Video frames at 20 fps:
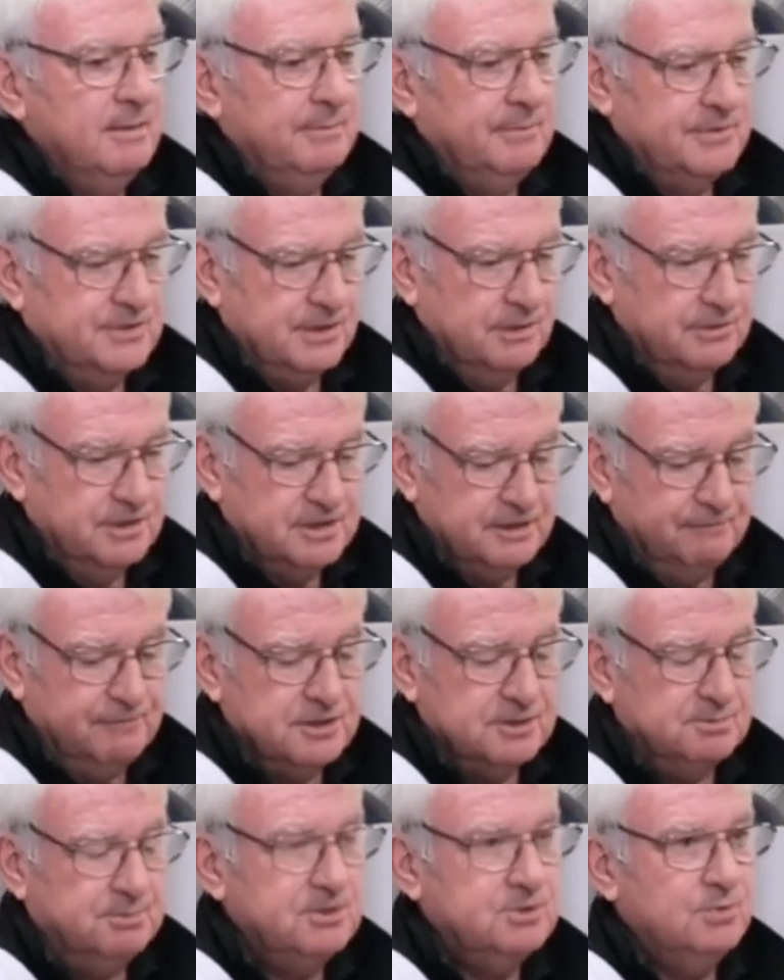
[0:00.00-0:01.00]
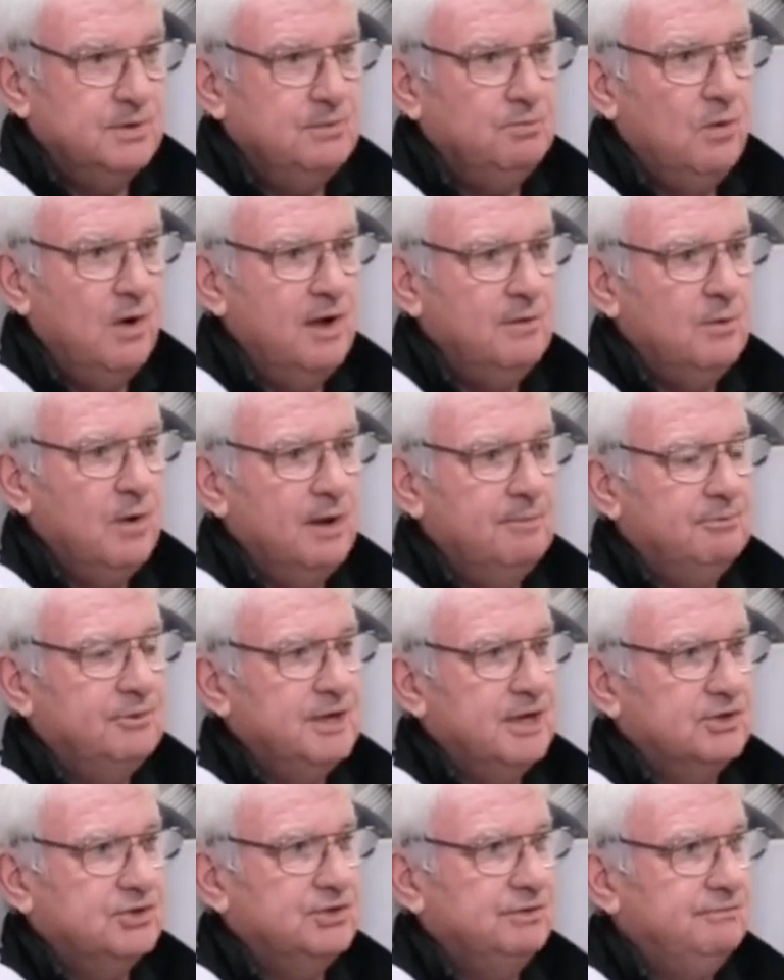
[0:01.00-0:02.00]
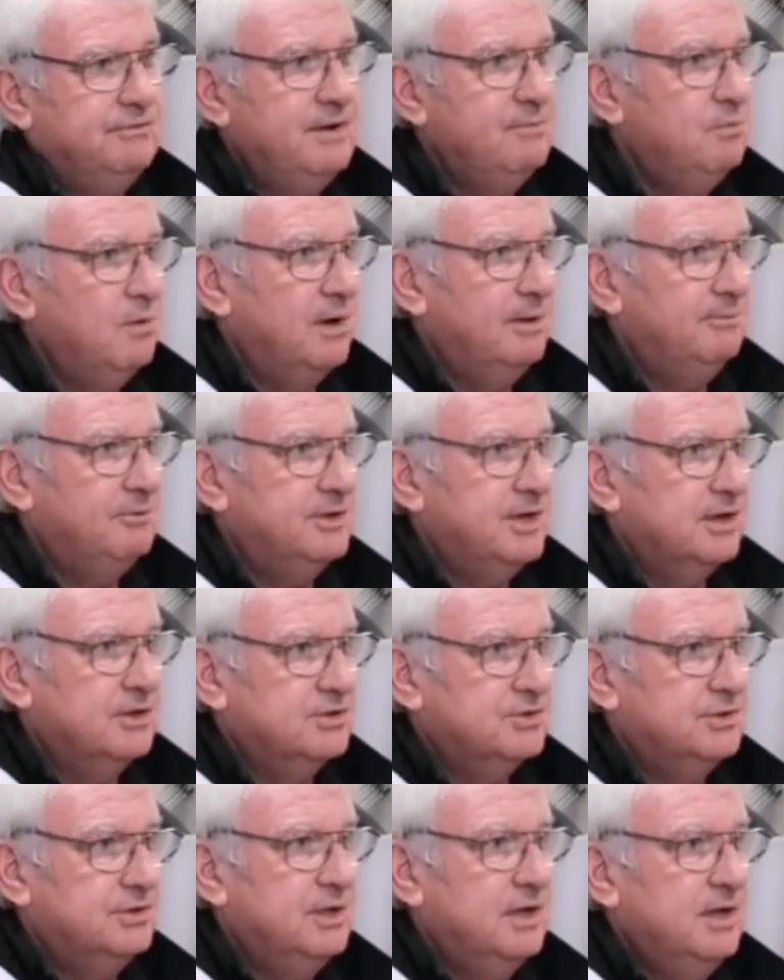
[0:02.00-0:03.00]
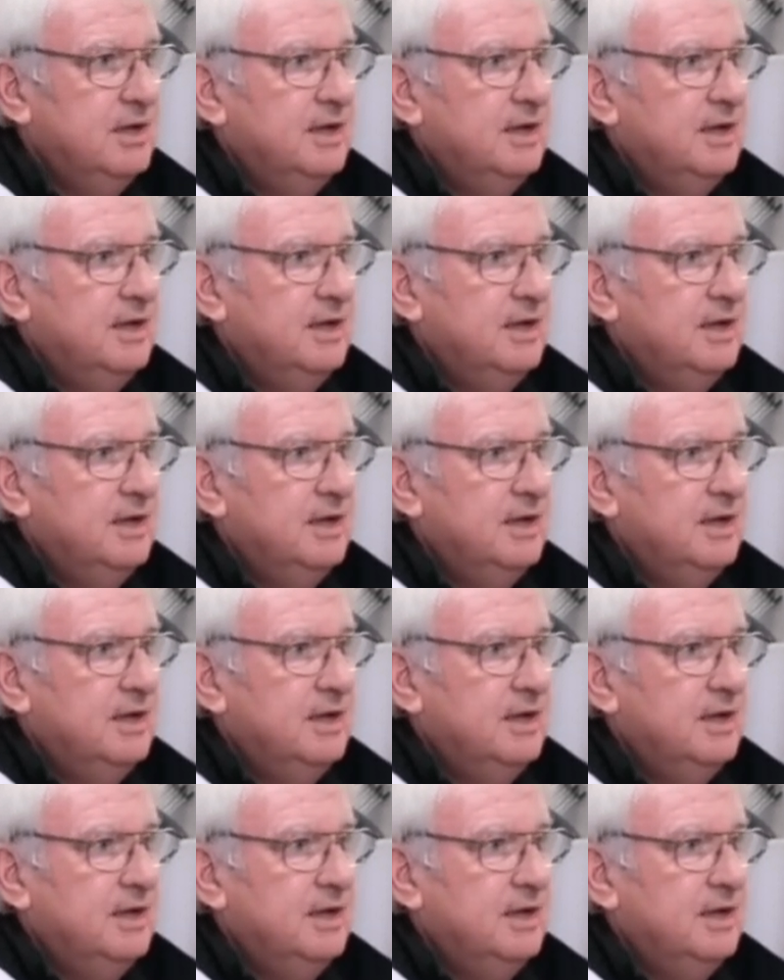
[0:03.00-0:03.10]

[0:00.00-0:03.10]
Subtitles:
So the difference between white wine production and red wine production,